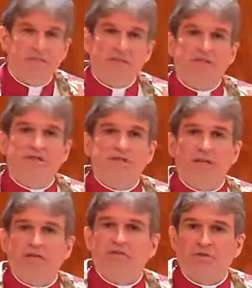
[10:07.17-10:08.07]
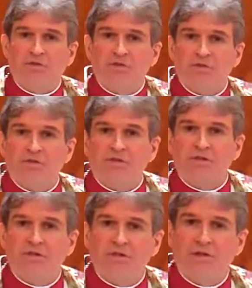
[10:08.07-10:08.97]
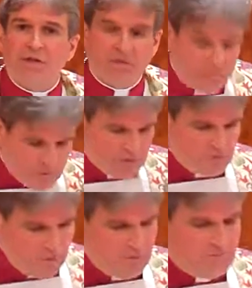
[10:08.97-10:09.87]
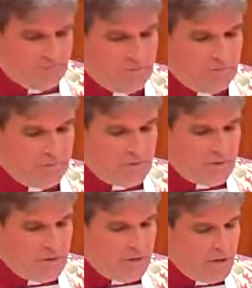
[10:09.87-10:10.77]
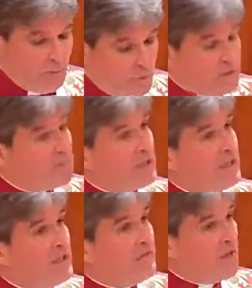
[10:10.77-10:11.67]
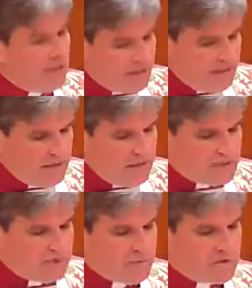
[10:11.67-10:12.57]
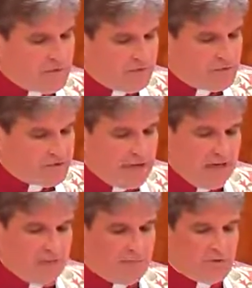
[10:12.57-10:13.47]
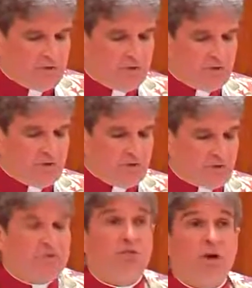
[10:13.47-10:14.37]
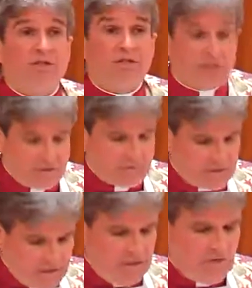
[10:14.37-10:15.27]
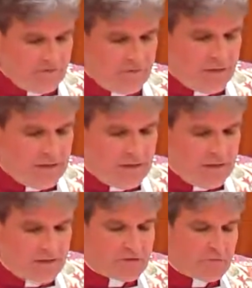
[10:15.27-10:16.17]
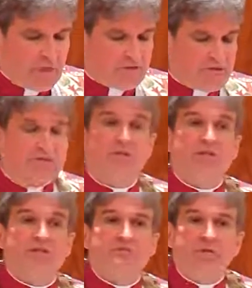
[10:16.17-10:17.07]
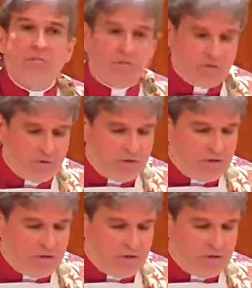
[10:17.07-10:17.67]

is a church of ritual. We believe that in each of the seven sacraments of the church, Christ himself is present to his people